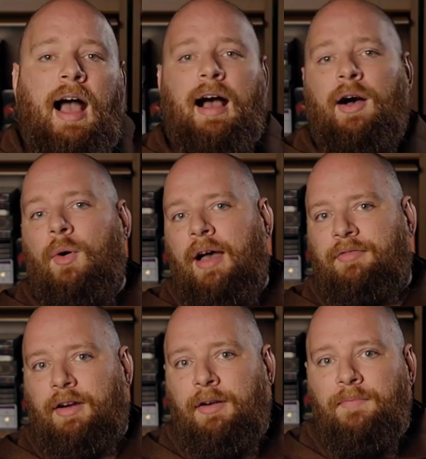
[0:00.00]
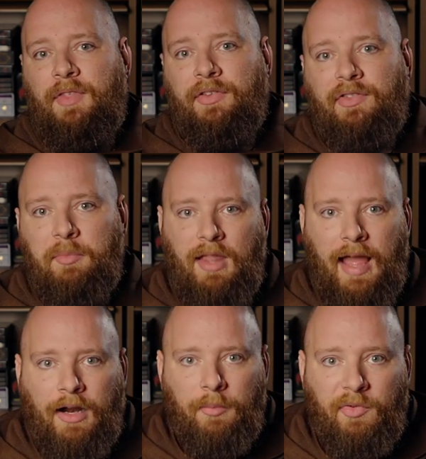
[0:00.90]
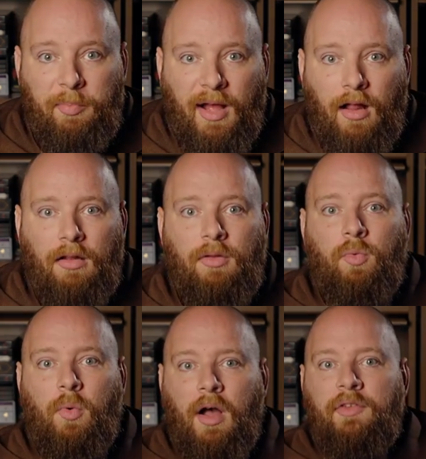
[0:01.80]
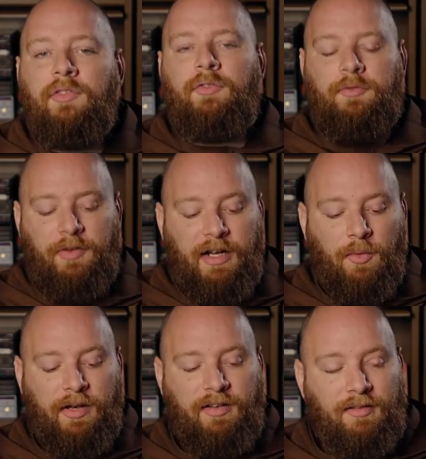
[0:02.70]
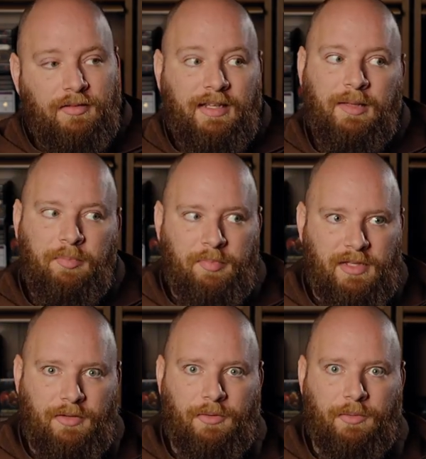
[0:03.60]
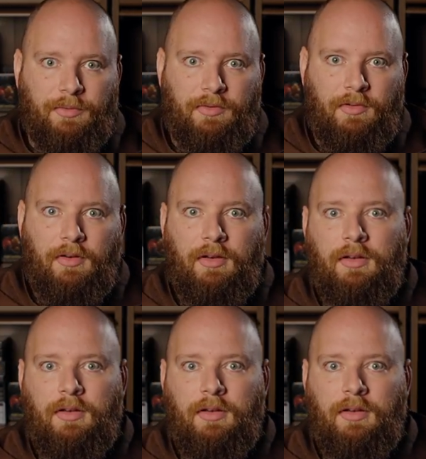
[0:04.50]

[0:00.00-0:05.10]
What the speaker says: However, the Simulacrum spell was frequently abused.